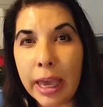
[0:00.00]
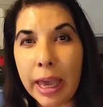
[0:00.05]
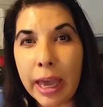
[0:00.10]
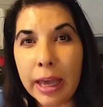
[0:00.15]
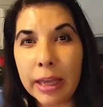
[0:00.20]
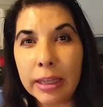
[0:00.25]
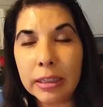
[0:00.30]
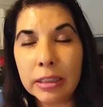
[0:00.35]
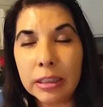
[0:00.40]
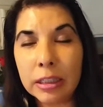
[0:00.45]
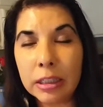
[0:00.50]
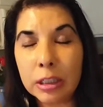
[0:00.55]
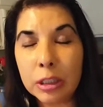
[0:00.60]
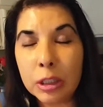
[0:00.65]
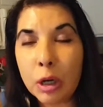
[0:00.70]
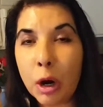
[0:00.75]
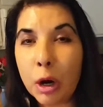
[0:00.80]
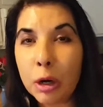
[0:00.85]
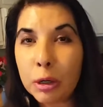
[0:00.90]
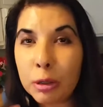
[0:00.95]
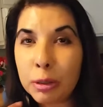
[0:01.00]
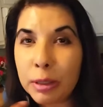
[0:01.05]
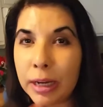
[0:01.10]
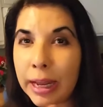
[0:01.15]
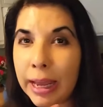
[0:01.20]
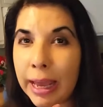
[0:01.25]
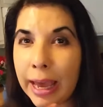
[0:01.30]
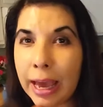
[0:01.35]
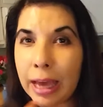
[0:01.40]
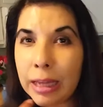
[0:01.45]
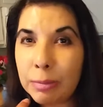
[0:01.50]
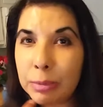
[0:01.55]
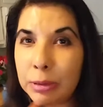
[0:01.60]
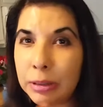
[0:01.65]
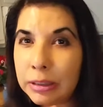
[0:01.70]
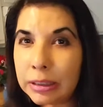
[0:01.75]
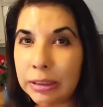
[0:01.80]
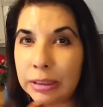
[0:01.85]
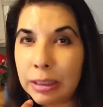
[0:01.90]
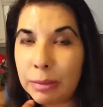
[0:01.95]
and the tartar that I had
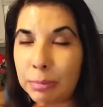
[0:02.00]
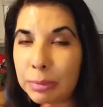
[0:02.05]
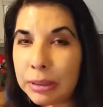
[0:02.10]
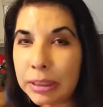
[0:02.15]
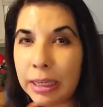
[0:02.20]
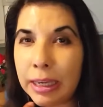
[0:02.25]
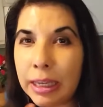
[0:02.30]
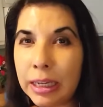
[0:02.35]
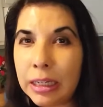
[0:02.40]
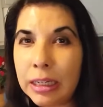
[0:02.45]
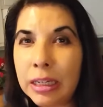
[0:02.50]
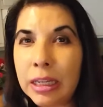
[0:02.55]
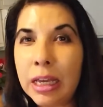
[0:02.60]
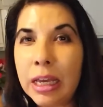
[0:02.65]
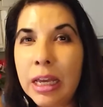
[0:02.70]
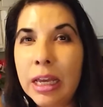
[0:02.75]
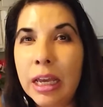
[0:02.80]
building up again